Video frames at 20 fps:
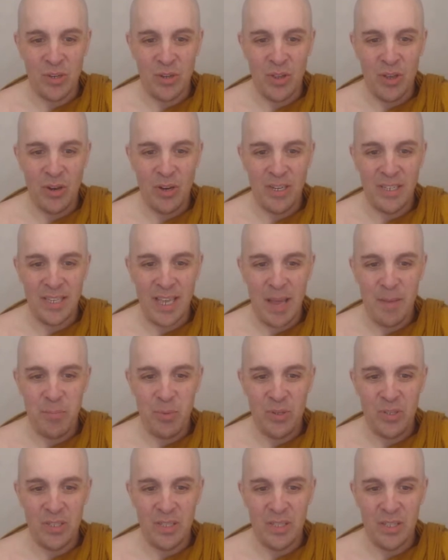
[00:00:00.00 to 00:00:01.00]
Are there
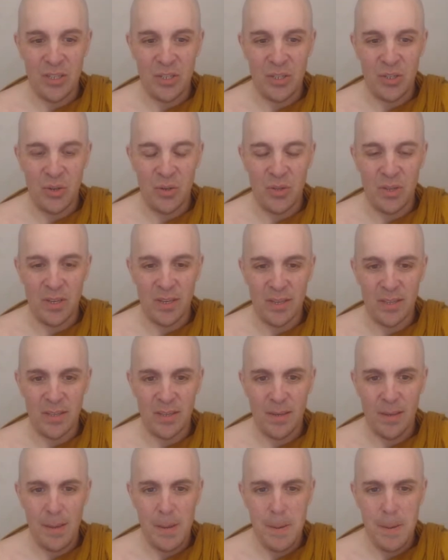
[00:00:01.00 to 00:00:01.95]
examples in the suttas?